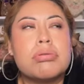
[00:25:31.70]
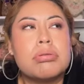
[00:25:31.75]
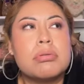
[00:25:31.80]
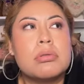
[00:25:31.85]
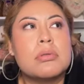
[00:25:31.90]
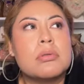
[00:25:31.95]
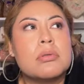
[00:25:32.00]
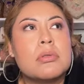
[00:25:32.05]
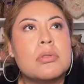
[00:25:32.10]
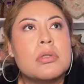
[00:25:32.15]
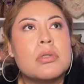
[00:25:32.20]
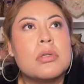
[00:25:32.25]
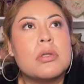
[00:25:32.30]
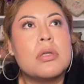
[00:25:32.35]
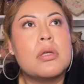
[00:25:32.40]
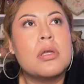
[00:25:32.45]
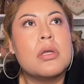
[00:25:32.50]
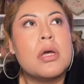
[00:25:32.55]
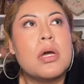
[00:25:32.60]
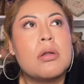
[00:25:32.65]
I
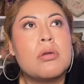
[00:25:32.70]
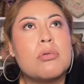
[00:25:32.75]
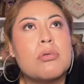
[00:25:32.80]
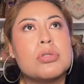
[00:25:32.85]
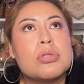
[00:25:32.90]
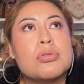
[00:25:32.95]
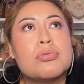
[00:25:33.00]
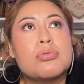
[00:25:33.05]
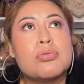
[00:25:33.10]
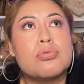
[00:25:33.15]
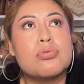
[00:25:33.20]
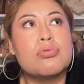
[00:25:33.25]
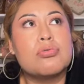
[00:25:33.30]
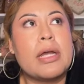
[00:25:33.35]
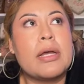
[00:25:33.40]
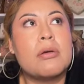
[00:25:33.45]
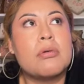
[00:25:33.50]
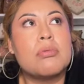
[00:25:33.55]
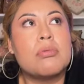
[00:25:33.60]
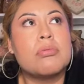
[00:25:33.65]
don't know what to do
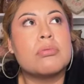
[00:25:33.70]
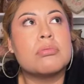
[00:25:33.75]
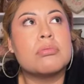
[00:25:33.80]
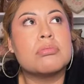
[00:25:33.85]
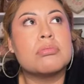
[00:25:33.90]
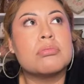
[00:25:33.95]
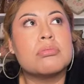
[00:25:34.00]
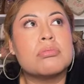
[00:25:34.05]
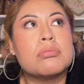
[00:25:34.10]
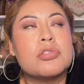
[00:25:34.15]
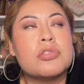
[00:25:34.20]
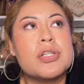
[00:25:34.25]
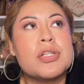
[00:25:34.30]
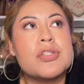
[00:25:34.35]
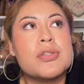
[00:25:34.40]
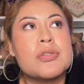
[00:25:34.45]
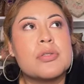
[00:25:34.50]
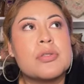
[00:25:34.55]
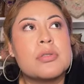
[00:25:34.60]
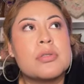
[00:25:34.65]
now. Should I
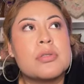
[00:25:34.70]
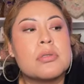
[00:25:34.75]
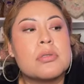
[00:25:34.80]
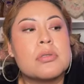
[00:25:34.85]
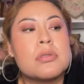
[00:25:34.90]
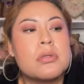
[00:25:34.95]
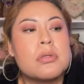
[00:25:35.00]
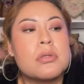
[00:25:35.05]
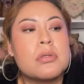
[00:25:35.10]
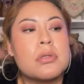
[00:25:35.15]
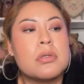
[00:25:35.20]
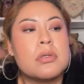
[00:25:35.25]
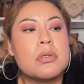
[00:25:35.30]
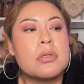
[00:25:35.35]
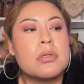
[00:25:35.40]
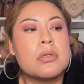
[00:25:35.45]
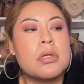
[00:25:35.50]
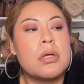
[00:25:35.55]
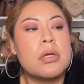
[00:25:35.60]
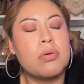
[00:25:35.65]
just...
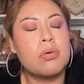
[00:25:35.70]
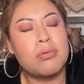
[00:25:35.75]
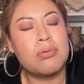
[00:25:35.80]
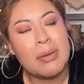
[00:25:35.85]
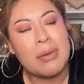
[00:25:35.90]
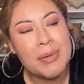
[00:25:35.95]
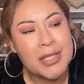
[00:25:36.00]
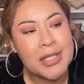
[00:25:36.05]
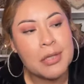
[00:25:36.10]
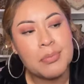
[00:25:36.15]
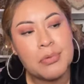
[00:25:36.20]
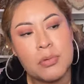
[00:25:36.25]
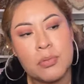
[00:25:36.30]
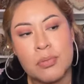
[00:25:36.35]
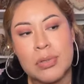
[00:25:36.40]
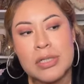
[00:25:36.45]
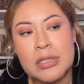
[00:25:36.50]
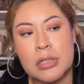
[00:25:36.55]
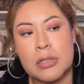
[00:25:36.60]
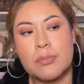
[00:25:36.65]
Why am I keep the
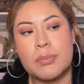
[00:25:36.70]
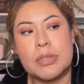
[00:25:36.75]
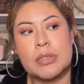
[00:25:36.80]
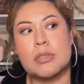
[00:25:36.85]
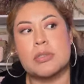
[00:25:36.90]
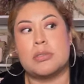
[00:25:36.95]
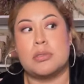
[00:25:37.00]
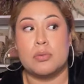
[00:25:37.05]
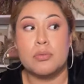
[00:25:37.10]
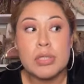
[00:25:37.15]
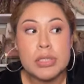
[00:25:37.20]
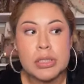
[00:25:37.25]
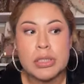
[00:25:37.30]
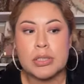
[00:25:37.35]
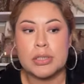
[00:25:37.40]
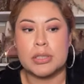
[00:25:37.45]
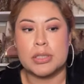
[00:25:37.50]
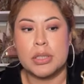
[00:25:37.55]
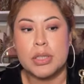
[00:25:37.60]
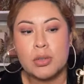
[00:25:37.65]
wristlet because the wristlet
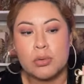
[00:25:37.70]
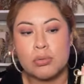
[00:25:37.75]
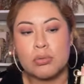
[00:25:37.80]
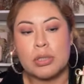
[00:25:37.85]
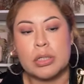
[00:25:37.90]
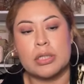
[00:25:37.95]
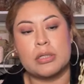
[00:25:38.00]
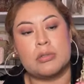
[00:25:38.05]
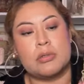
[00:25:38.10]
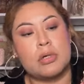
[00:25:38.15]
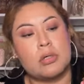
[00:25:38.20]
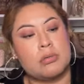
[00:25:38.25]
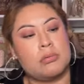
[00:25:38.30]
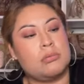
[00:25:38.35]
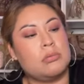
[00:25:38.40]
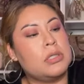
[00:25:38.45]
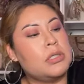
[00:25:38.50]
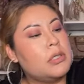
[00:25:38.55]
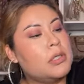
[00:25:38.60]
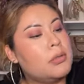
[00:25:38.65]
is cute. Like, girl.
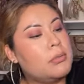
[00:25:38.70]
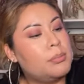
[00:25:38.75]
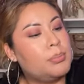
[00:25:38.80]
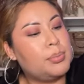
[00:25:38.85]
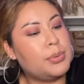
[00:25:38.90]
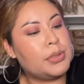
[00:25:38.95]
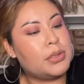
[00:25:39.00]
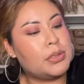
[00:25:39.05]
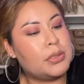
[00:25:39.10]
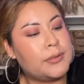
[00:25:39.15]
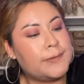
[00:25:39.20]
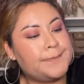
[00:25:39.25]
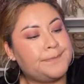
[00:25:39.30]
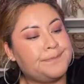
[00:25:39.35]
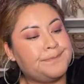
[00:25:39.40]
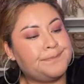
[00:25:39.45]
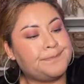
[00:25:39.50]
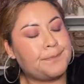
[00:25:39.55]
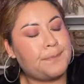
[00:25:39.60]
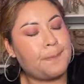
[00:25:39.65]
But
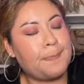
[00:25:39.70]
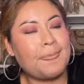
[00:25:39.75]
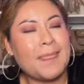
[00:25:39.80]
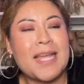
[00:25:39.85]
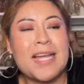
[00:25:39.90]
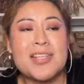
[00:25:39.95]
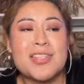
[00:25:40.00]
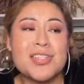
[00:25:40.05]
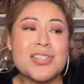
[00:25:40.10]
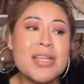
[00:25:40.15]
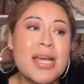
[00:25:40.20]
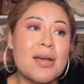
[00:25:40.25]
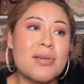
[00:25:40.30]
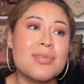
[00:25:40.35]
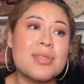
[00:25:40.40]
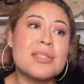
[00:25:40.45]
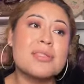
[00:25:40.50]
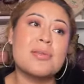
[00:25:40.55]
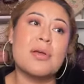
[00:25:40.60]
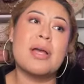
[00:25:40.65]
I just had
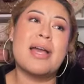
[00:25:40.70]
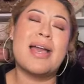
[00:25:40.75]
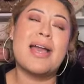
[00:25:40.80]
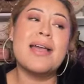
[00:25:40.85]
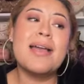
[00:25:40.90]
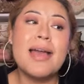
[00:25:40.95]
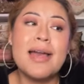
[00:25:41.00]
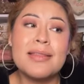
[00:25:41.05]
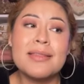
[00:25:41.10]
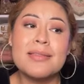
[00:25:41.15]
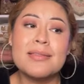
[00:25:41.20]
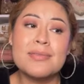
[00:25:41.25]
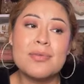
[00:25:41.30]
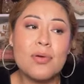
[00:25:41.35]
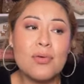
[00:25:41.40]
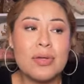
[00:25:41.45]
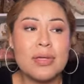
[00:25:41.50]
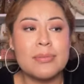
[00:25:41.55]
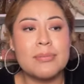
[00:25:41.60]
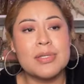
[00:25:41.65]
this... I had this
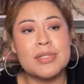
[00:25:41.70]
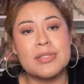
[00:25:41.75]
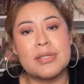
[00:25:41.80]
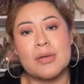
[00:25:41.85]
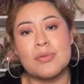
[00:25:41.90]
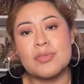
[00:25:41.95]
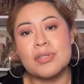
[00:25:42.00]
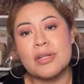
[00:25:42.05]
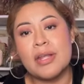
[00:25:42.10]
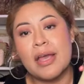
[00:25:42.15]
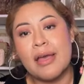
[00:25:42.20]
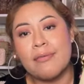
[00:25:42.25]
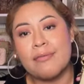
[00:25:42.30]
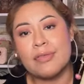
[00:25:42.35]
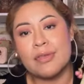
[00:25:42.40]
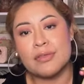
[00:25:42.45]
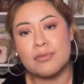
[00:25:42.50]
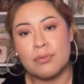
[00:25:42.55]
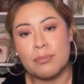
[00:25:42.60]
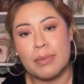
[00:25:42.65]
whole image that I was going to have
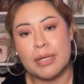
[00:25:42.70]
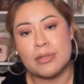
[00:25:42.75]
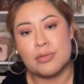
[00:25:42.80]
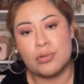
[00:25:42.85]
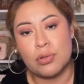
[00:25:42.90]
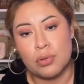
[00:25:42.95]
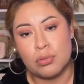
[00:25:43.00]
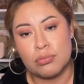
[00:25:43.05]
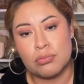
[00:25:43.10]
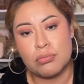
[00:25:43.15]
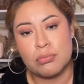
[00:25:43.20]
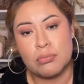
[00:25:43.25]
this with my toe.